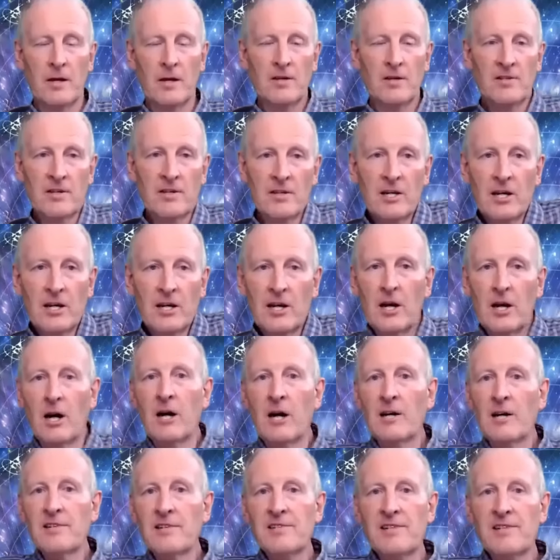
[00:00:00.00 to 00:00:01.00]
So,
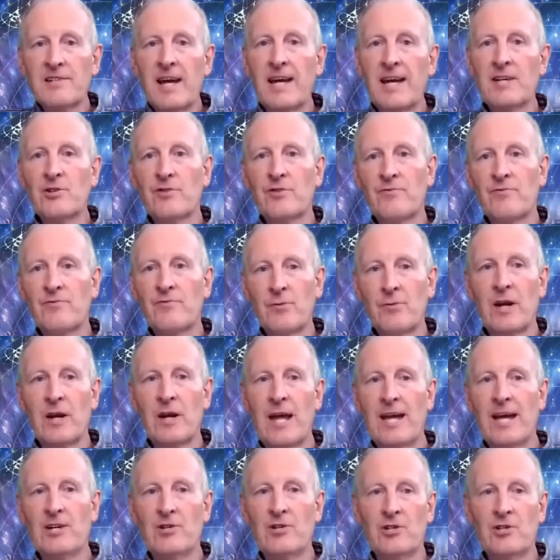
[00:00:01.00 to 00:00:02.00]
Lakar stage of the
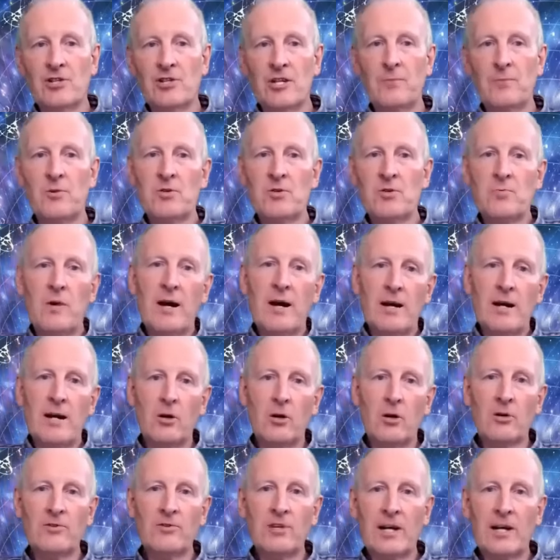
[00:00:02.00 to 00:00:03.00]
relationship is where
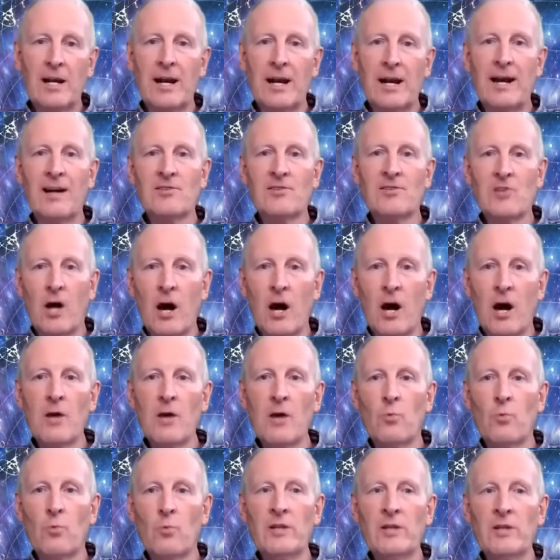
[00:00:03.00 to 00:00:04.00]
God declares, I
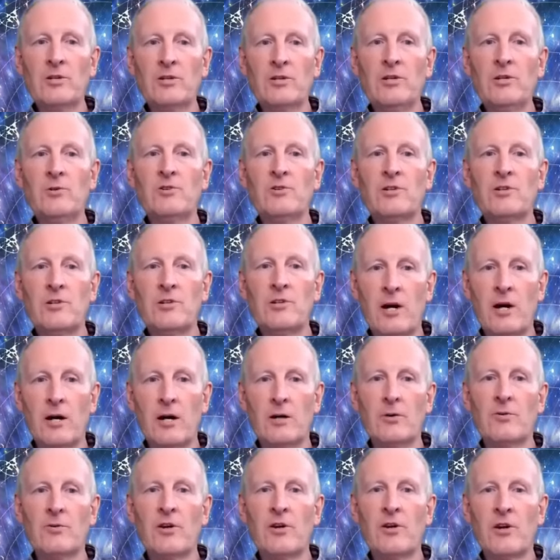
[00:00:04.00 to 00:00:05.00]
want you to
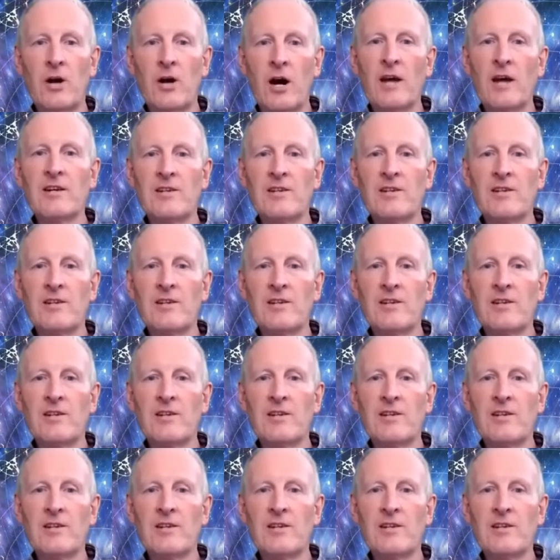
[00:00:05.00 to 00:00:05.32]
know that I